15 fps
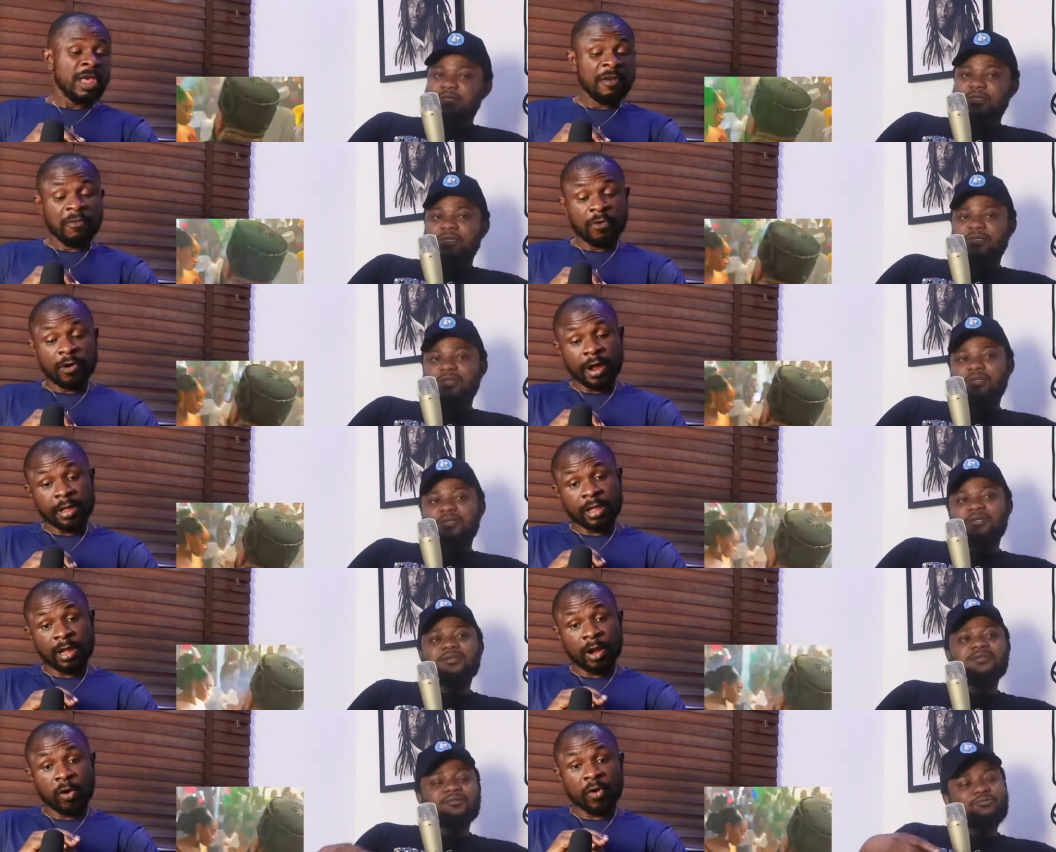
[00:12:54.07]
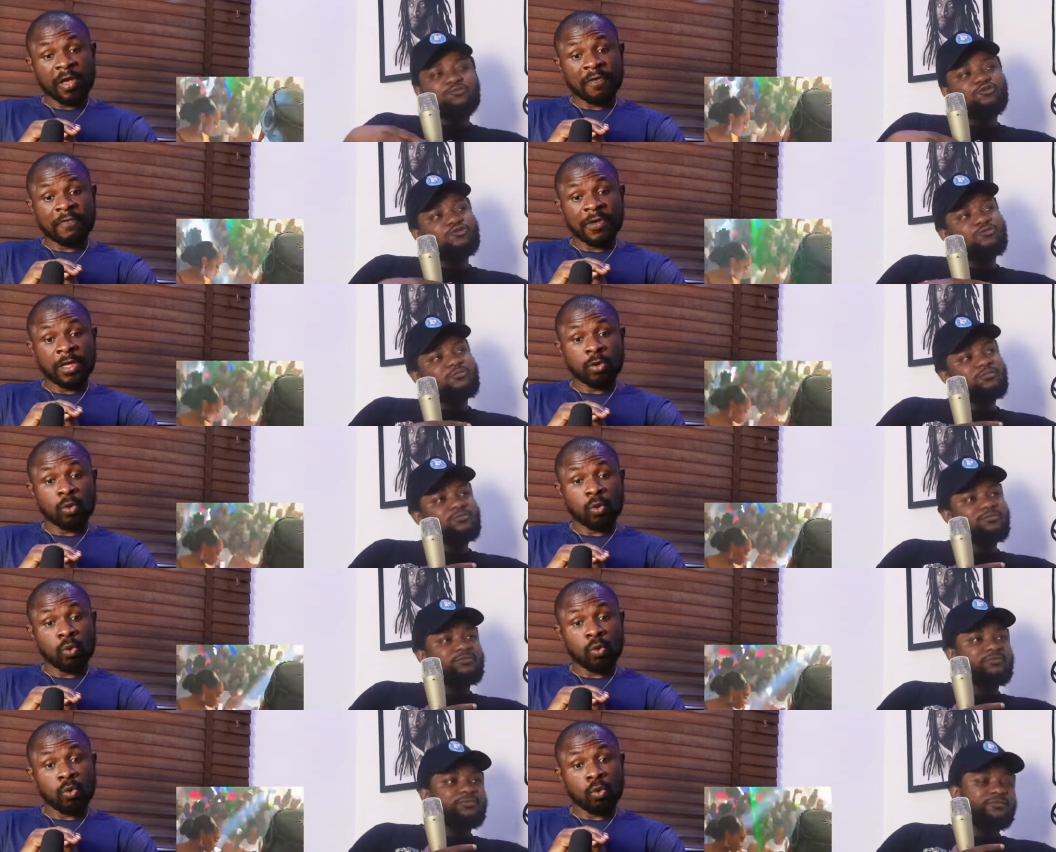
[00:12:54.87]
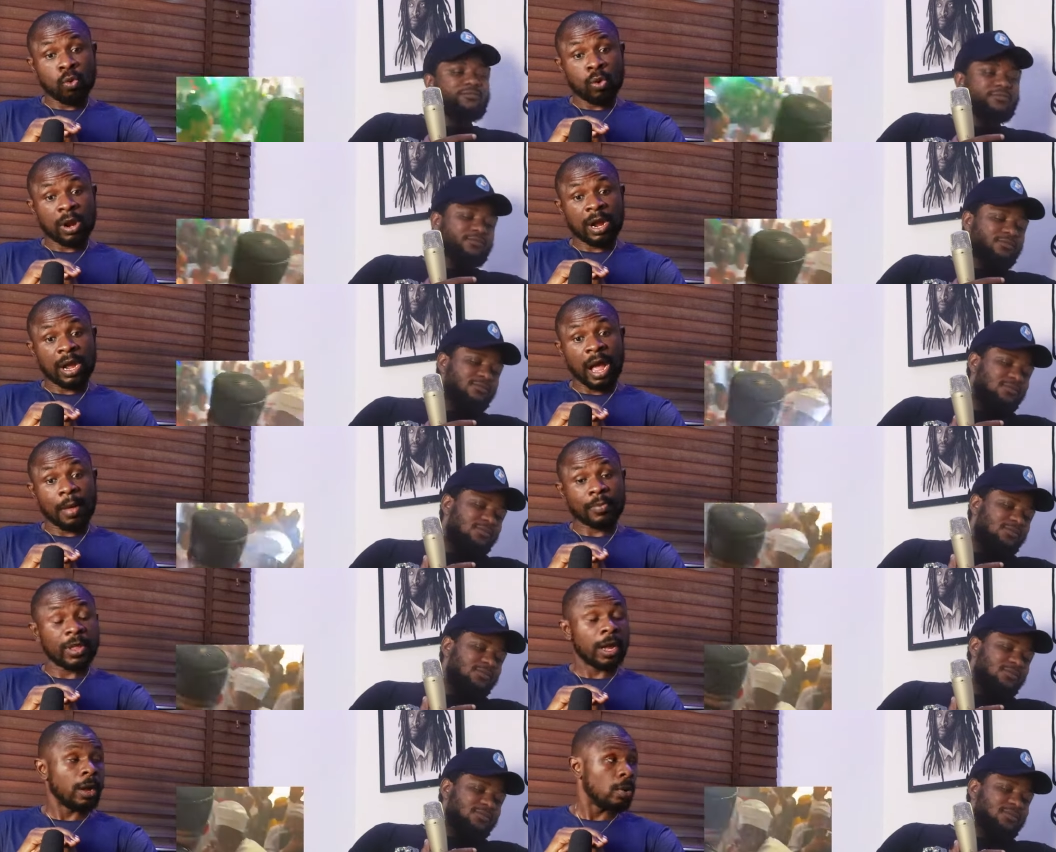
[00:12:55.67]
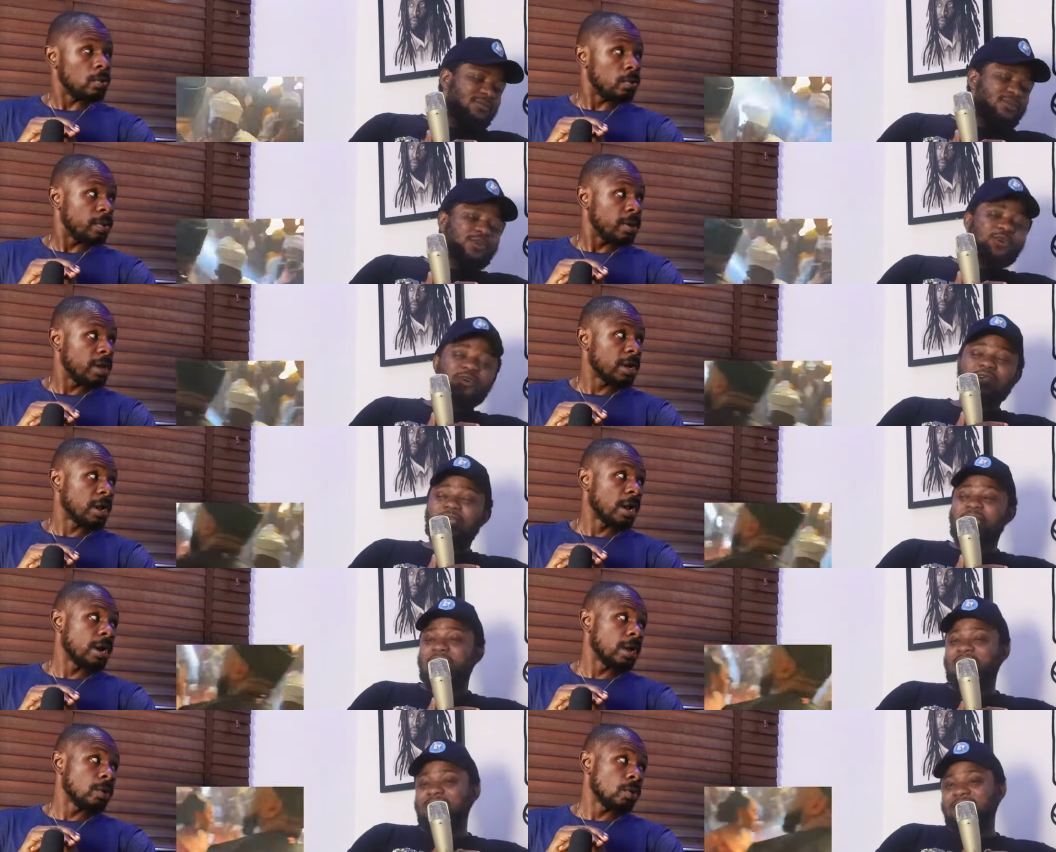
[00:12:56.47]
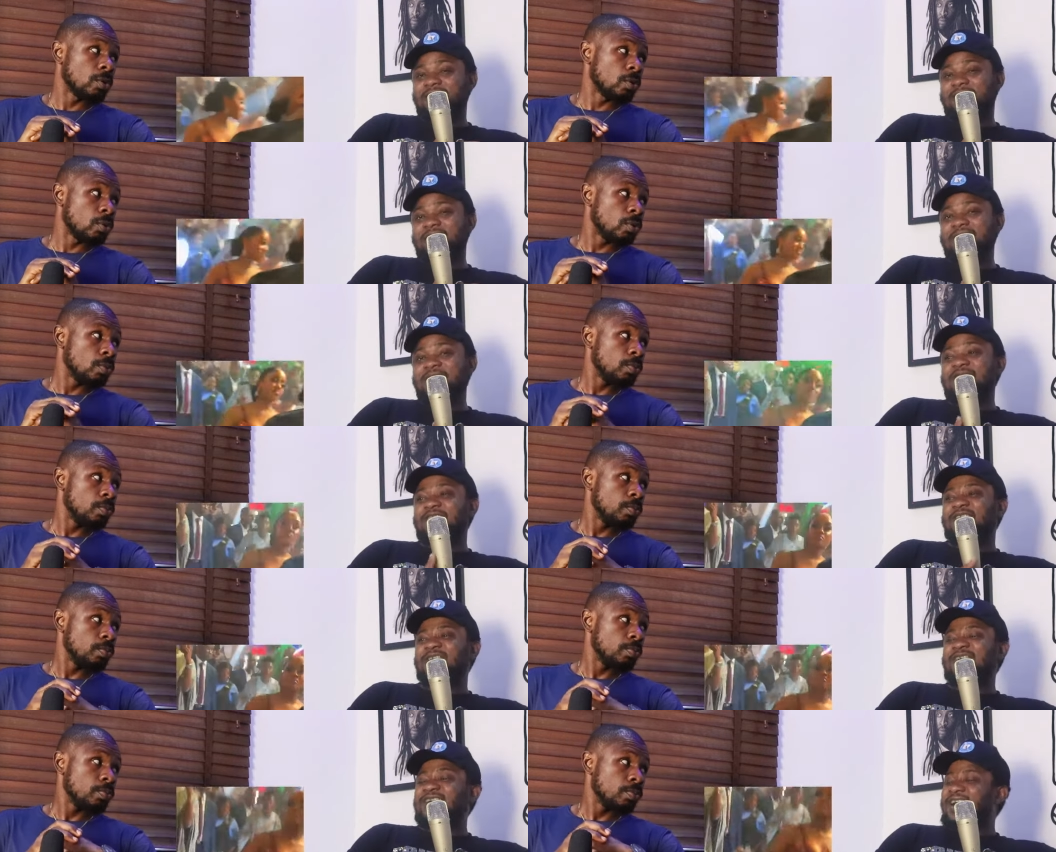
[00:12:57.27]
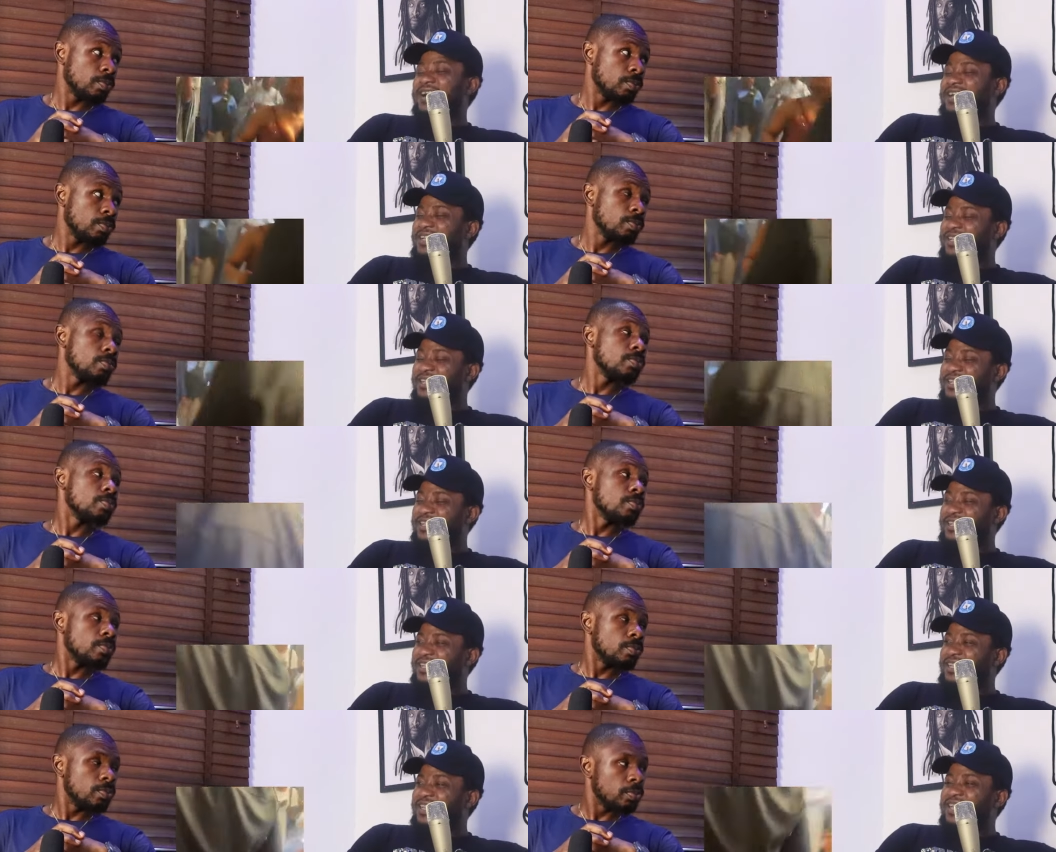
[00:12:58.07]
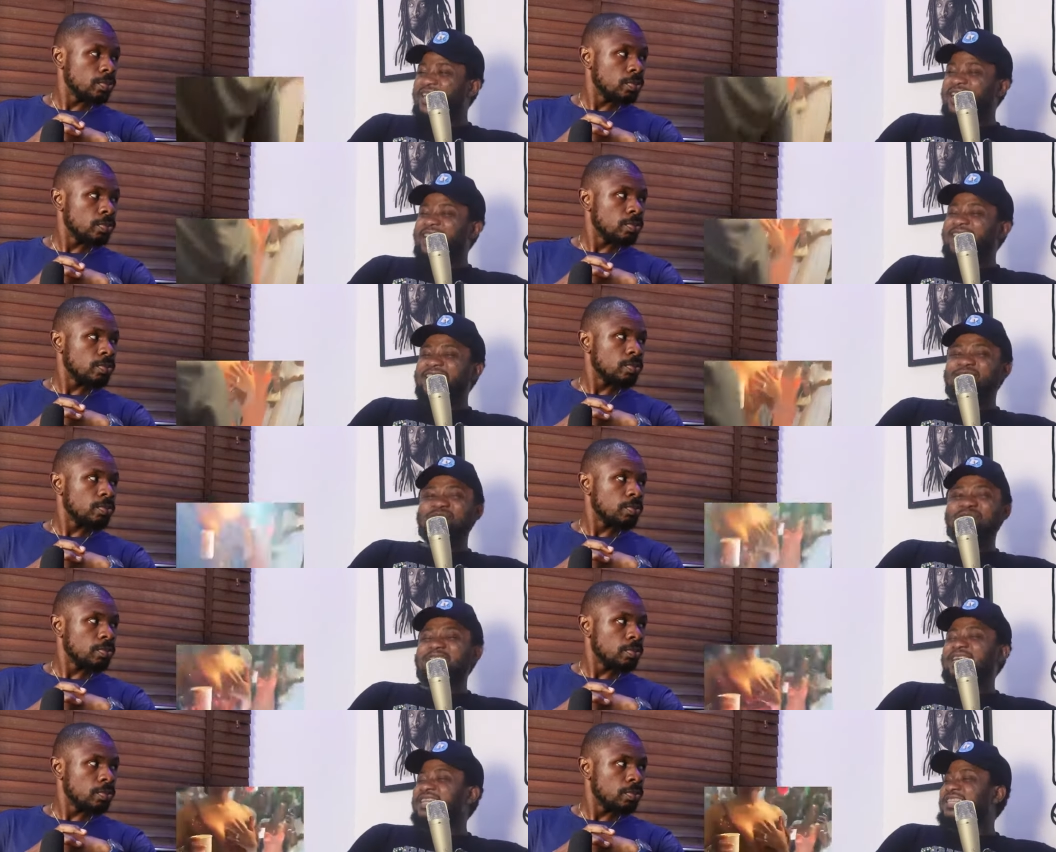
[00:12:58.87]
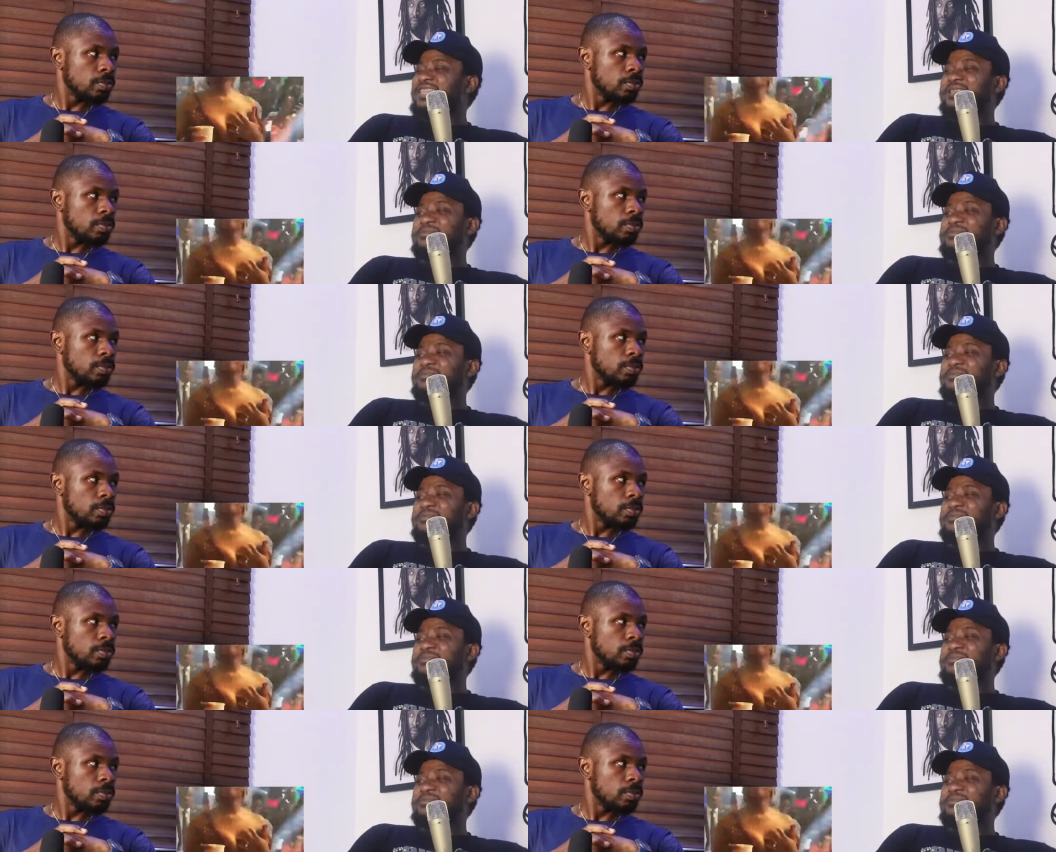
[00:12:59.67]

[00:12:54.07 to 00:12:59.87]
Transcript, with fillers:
Speaker 1: Even right now, if you know, calm down, your career don't go.
Speaker 2: Oh God. You no get